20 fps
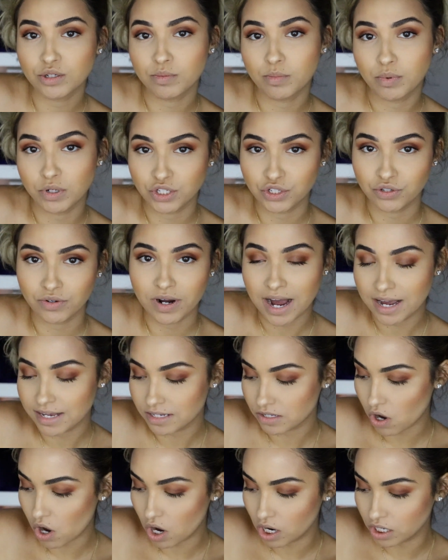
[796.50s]
to put you
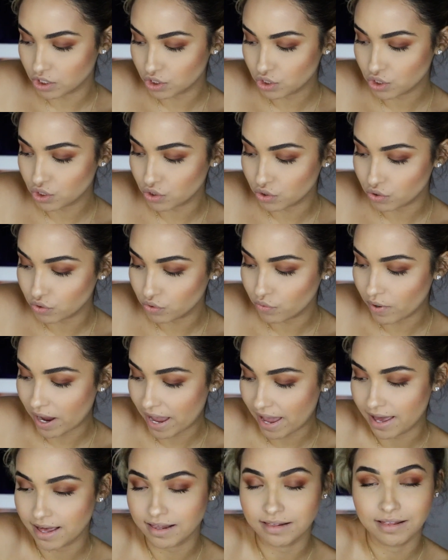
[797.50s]
guys onto
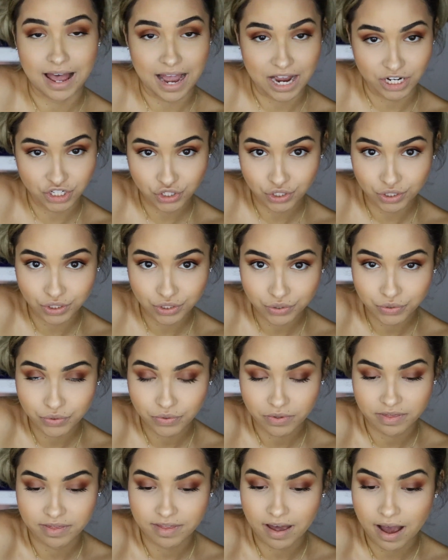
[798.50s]
a lash glue
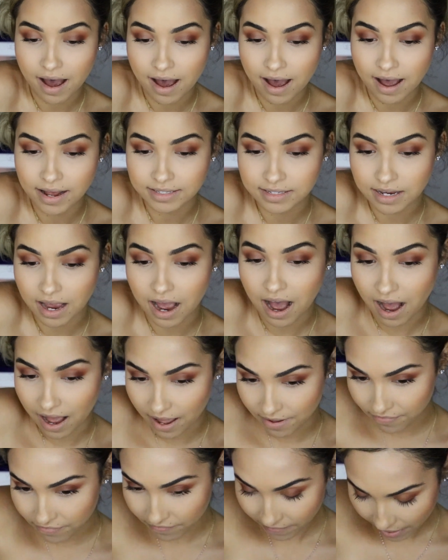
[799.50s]
that
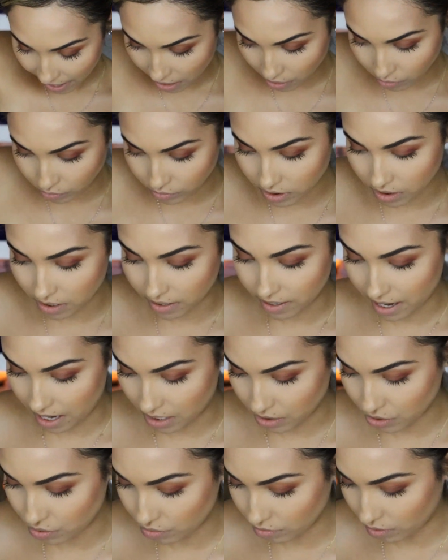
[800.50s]
I found
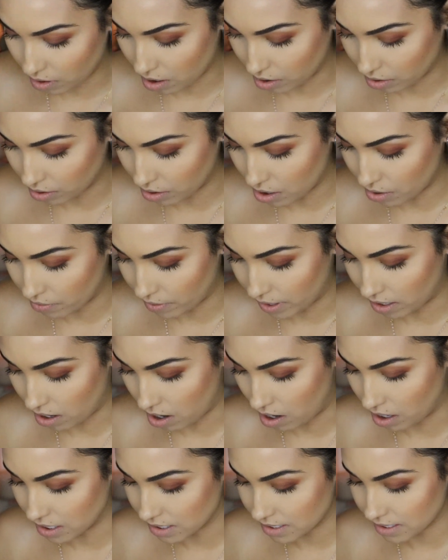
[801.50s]
not too long ago, and
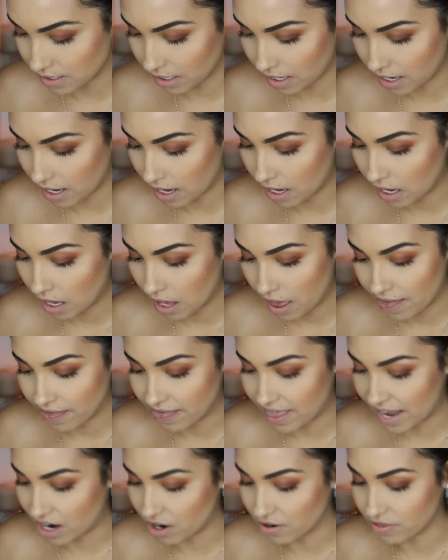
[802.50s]
honestly,
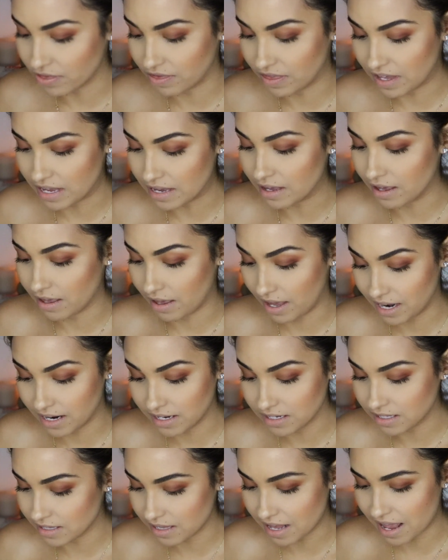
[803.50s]

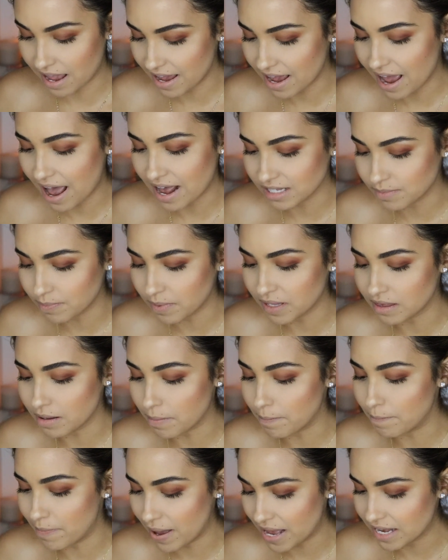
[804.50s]
it has been the
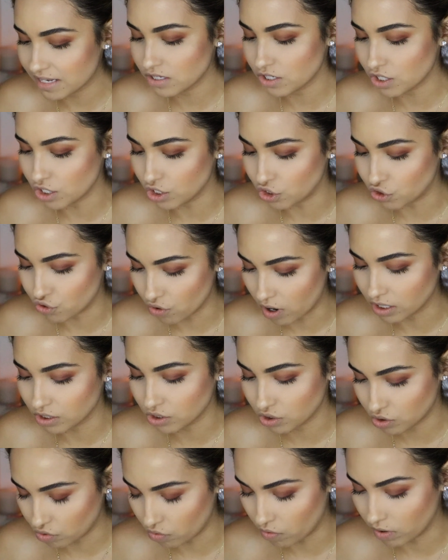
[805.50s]
best
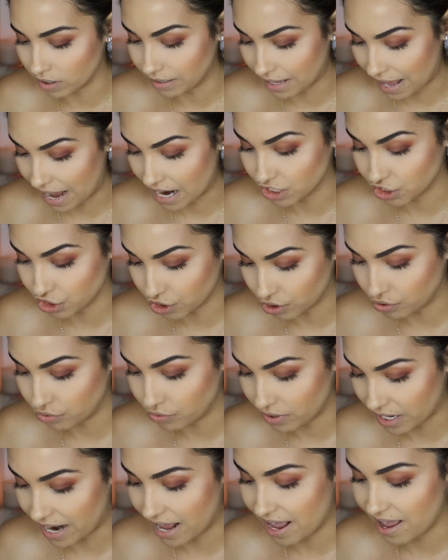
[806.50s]
drugstore lash glue
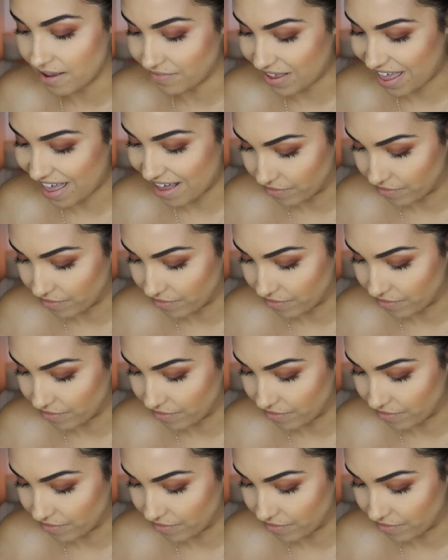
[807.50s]
that I have